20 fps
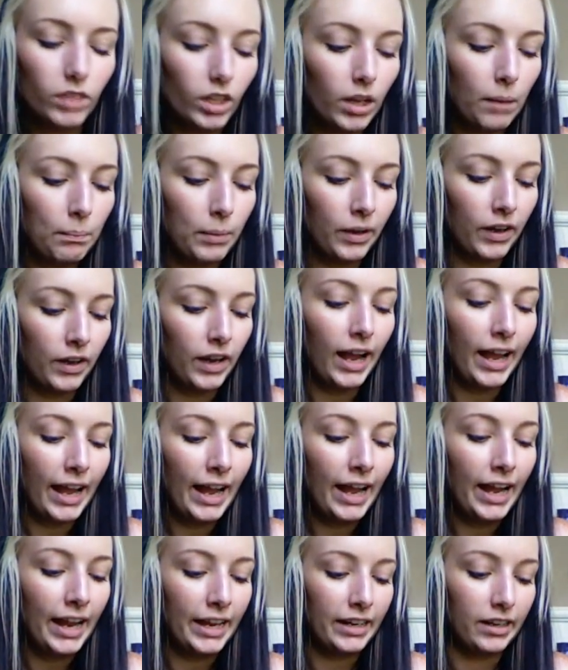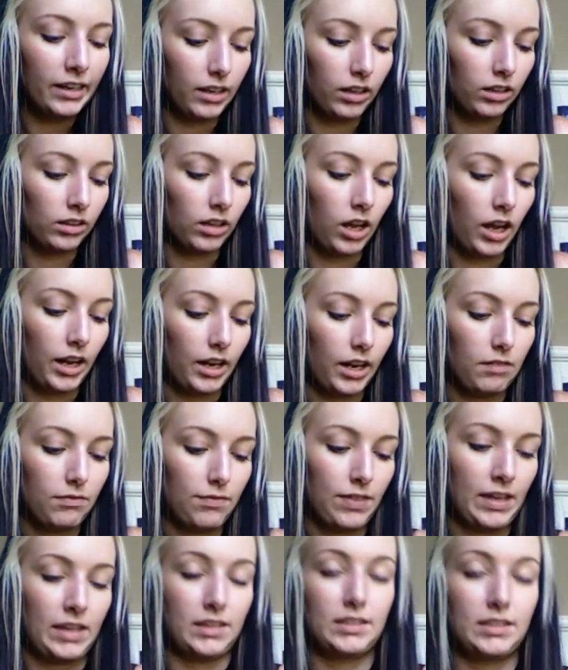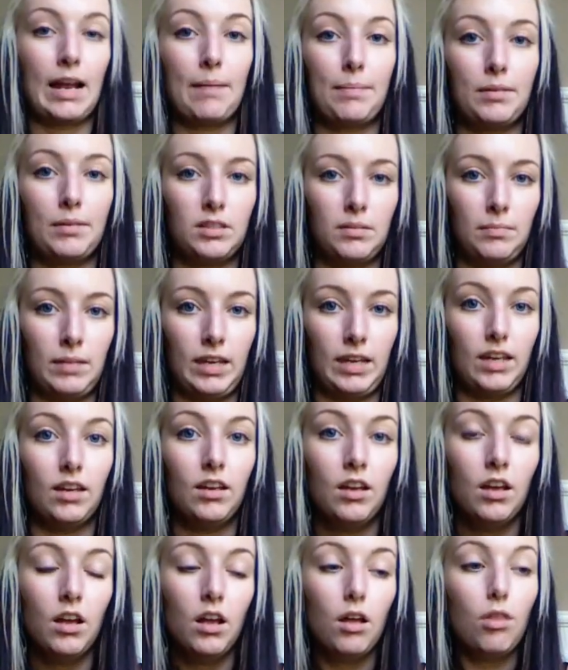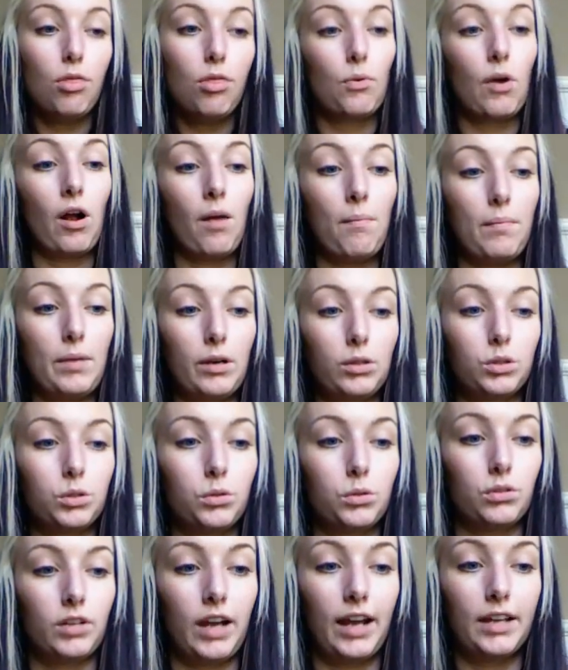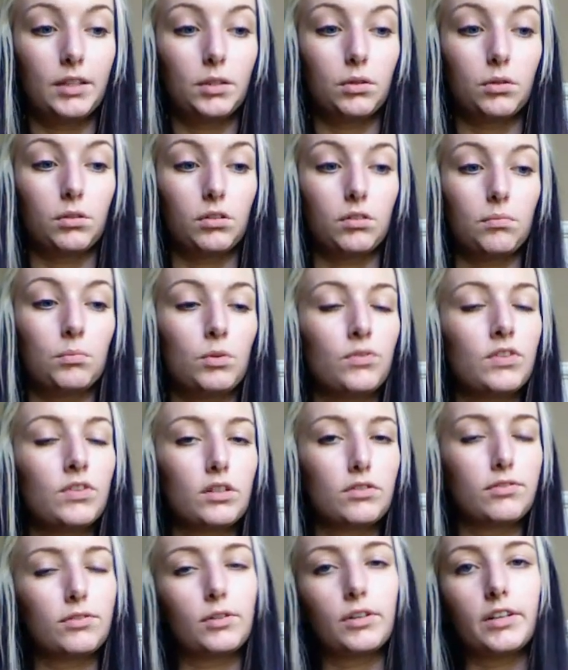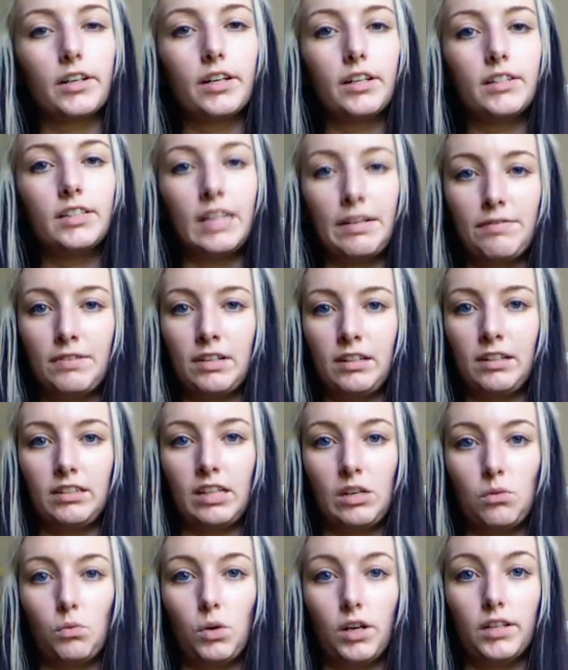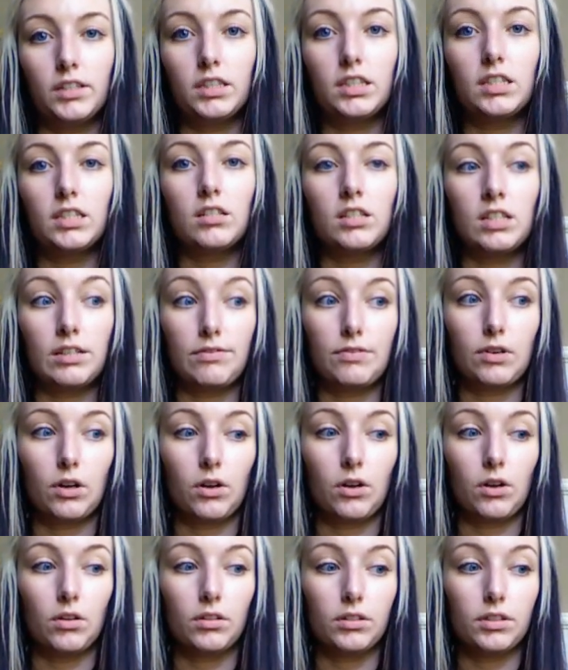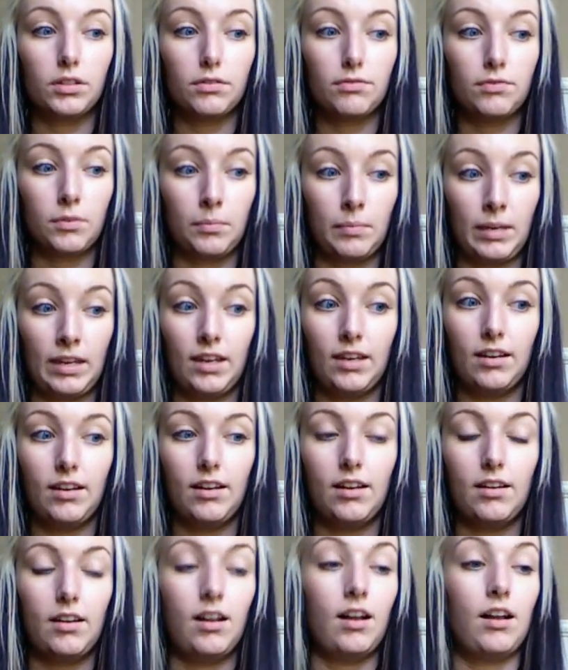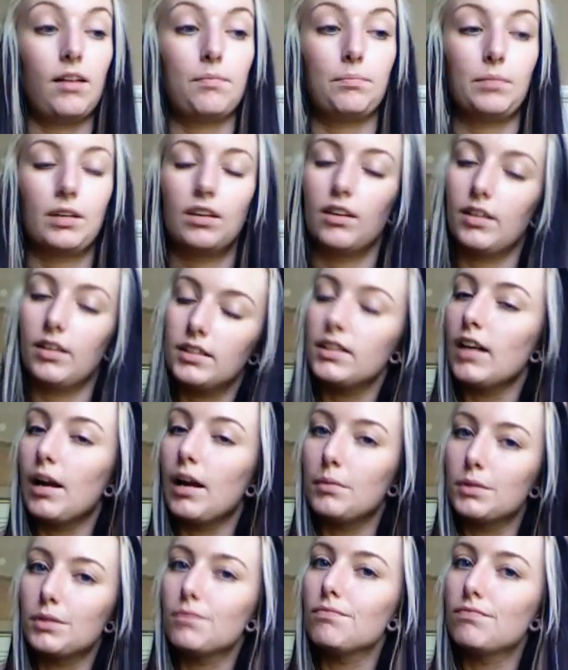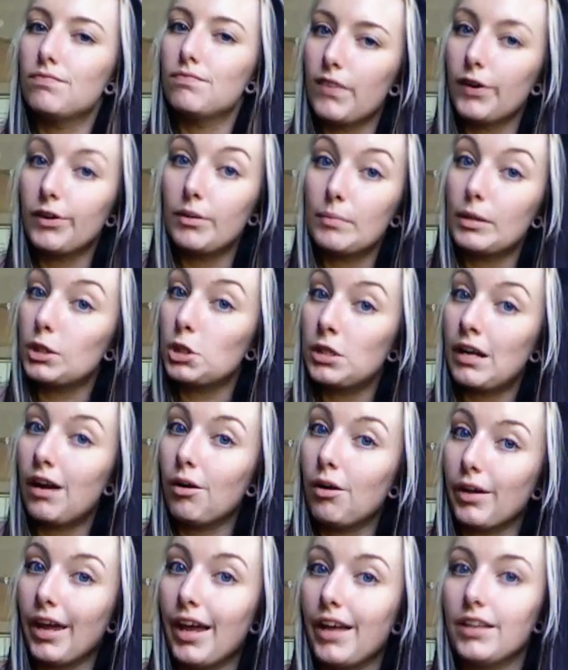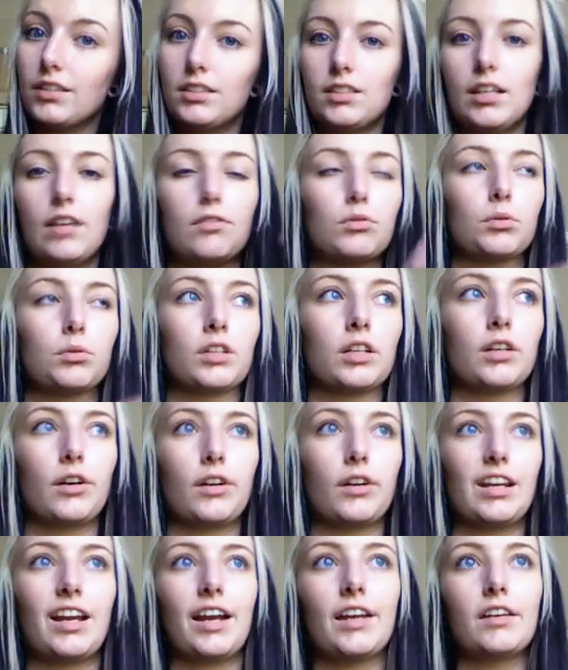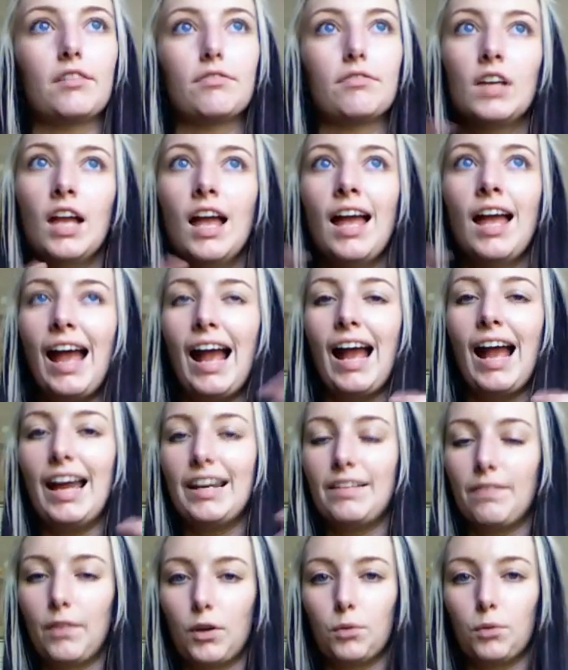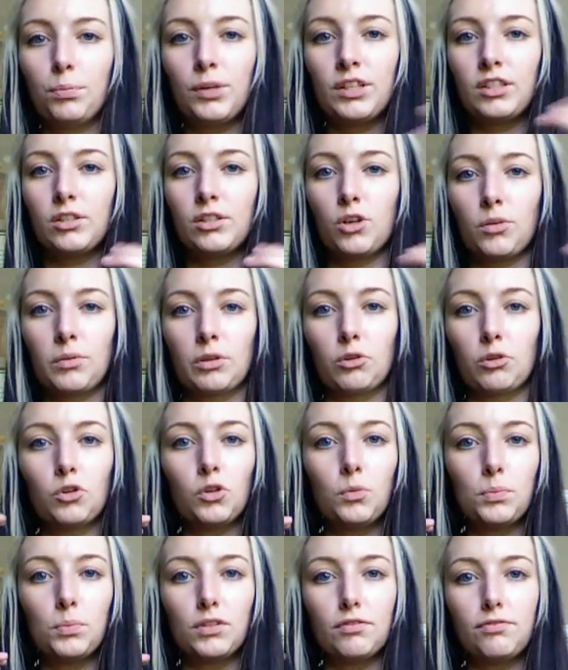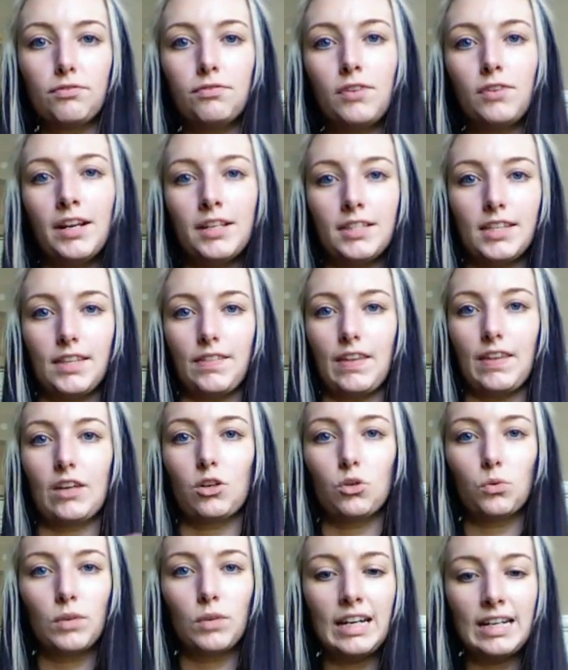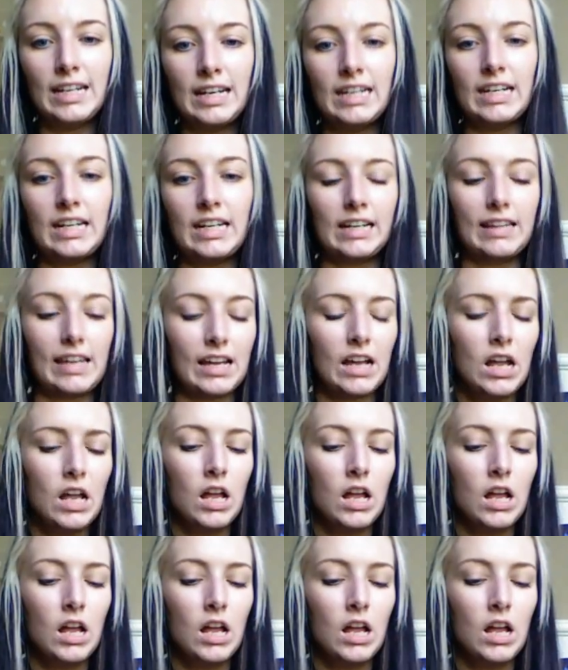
but I had a lot of things happen to me throughout middle school and high school. Moving to Florida definitely was difficult for me because I was very much an outcast. Everyone had already kind of had their predetermined groups of friends that they had created, and like